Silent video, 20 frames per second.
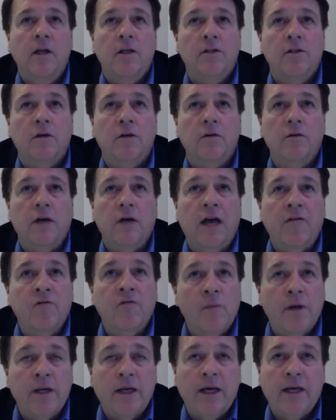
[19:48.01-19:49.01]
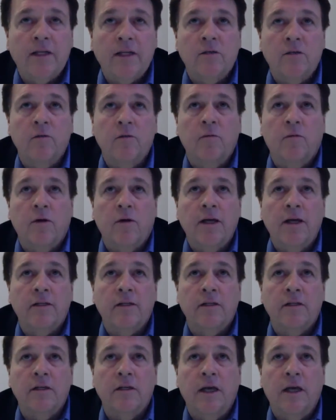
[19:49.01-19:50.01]
So everybody has to
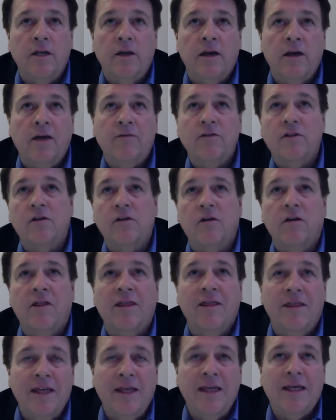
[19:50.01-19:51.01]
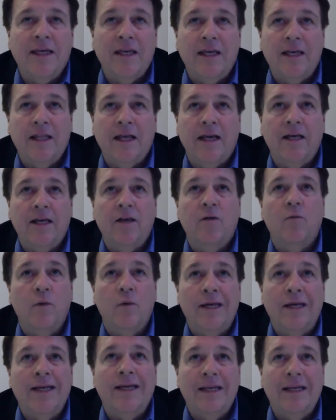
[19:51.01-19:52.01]
embrace it, and you have to start thinking
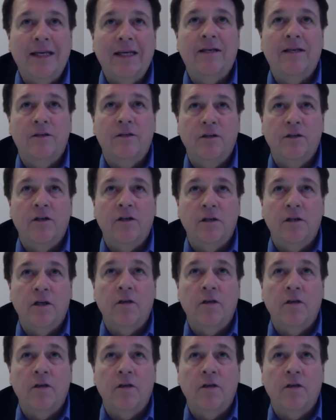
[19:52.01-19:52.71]
like we need to,